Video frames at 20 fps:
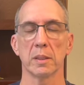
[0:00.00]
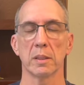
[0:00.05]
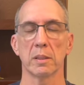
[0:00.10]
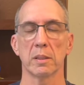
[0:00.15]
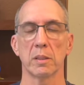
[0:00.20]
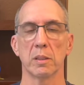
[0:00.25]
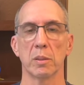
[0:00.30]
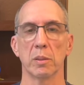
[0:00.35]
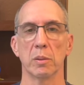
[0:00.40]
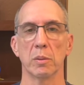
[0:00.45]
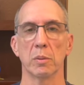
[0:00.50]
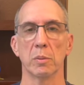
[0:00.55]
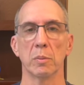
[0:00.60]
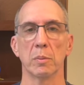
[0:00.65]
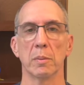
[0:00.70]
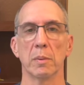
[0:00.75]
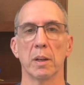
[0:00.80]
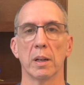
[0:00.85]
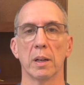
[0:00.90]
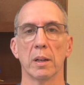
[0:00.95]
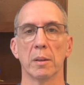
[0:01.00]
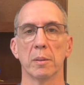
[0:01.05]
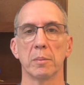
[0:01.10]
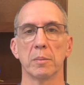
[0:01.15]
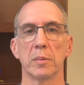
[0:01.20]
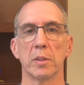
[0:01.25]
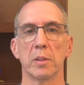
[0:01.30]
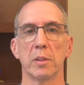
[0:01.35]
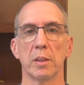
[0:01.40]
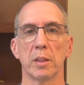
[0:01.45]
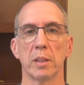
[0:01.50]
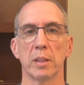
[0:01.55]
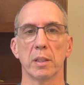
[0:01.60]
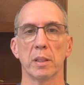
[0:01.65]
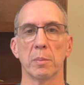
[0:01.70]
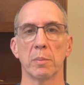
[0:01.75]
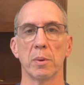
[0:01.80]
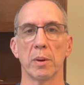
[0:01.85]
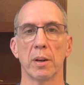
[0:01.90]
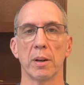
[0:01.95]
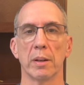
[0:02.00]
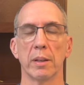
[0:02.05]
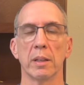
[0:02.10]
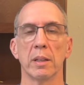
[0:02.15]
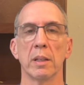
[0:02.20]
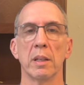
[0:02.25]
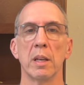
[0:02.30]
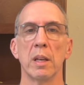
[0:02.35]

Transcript: to the Contemporary.